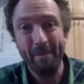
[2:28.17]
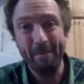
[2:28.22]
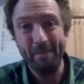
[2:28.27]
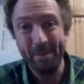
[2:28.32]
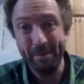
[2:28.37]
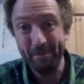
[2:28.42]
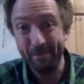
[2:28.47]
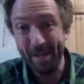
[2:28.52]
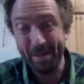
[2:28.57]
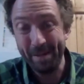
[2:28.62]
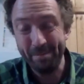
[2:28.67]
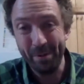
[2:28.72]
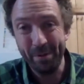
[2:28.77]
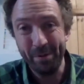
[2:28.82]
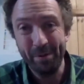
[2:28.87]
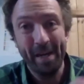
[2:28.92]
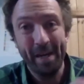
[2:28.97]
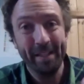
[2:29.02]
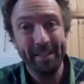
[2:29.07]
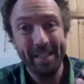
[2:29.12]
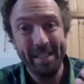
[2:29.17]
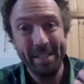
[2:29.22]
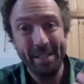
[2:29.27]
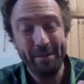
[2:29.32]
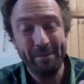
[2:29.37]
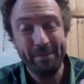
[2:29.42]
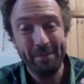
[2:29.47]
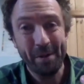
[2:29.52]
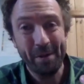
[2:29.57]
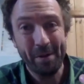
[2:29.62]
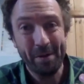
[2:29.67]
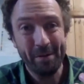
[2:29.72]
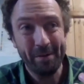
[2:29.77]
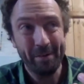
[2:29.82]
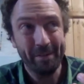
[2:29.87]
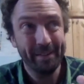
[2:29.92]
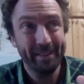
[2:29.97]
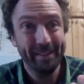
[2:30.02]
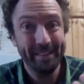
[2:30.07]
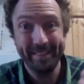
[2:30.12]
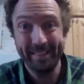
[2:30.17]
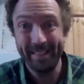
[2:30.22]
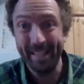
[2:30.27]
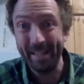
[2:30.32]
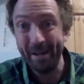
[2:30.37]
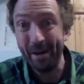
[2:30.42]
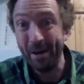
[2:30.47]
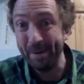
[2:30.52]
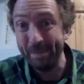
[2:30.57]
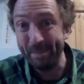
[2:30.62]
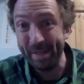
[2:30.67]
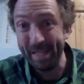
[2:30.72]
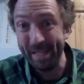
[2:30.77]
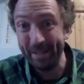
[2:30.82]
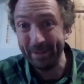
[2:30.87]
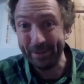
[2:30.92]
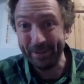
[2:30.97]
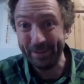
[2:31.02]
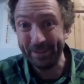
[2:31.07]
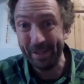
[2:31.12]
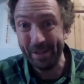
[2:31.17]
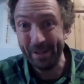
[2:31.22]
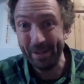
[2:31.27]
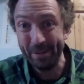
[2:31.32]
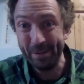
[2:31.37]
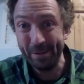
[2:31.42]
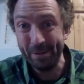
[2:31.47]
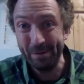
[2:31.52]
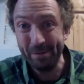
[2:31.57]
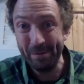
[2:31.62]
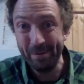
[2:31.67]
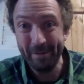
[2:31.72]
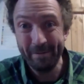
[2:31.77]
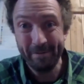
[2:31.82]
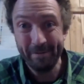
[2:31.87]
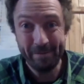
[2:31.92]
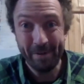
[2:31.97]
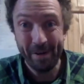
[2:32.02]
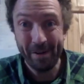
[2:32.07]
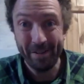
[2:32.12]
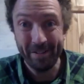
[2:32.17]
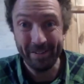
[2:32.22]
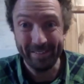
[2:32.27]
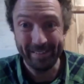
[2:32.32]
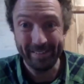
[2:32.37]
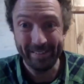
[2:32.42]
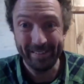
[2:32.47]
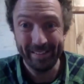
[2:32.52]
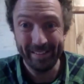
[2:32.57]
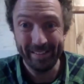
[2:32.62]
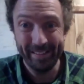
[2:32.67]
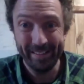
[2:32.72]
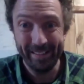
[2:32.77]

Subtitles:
red ball, and then you've got, say, IPL style fast,